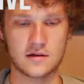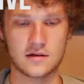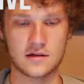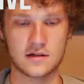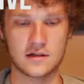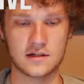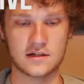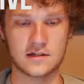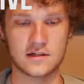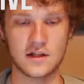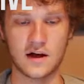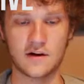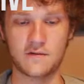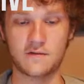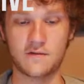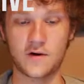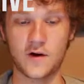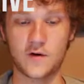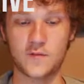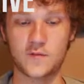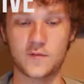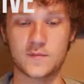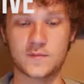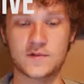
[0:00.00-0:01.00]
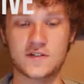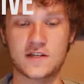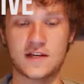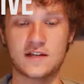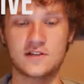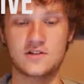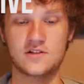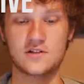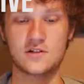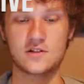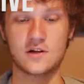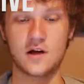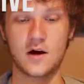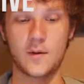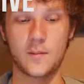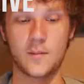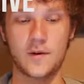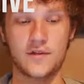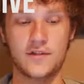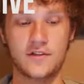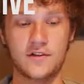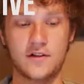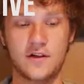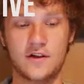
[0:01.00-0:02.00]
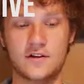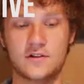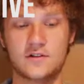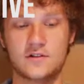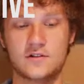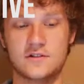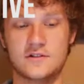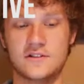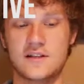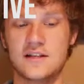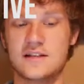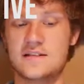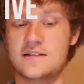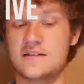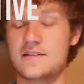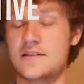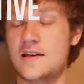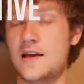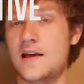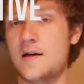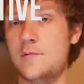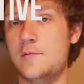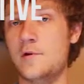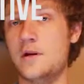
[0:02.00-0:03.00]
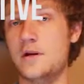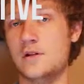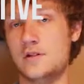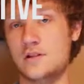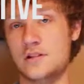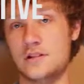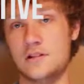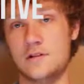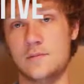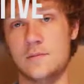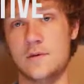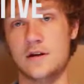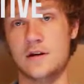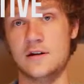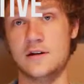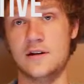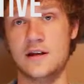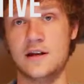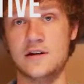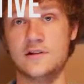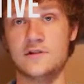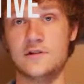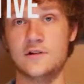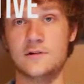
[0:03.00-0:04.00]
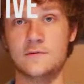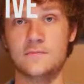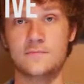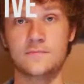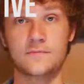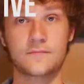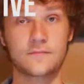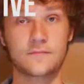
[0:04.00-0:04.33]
It is not far from such non-pathological states as hypnosis and meditation.